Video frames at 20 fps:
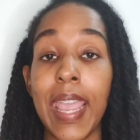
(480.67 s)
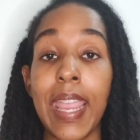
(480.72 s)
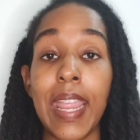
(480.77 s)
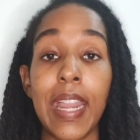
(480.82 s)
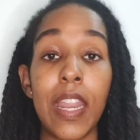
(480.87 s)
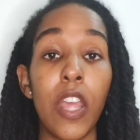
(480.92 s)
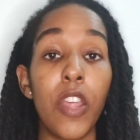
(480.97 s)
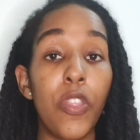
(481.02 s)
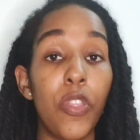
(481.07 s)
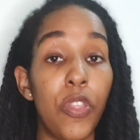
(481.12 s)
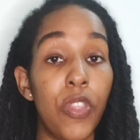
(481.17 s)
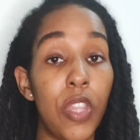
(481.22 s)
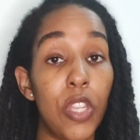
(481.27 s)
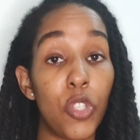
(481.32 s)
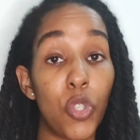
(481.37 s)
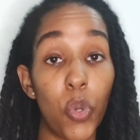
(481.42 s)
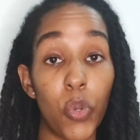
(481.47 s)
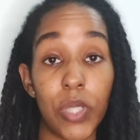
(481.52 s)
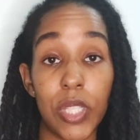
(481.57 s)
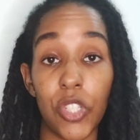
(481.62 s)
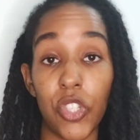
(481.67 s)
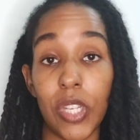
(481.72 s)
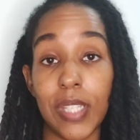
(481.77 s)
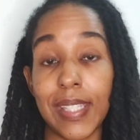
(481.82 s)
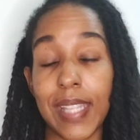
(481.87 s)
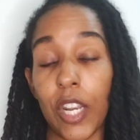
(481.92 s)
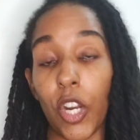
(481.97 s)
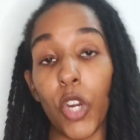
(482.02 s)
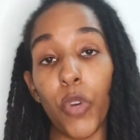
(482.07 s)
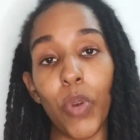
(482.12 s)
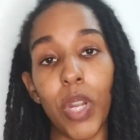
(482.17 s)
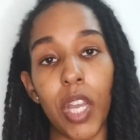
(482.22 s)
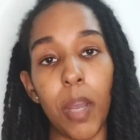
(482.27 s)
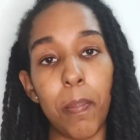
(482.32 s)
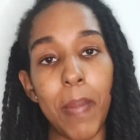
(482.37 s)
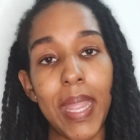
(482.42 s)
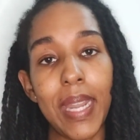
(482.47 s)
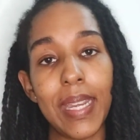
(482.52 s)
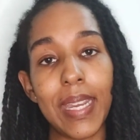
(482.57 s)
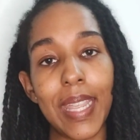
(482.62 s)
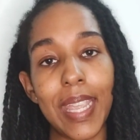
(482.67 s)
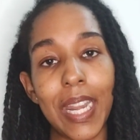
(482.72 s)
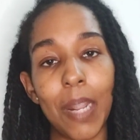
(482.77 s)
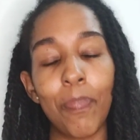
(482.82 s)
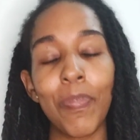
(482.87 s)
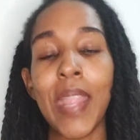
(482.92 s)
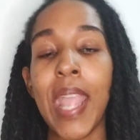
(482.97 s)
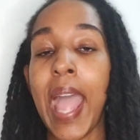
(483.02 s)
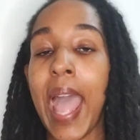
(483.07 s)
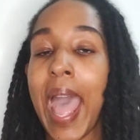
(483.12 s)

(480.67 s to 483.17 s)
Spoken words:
in the dosages that are recommended,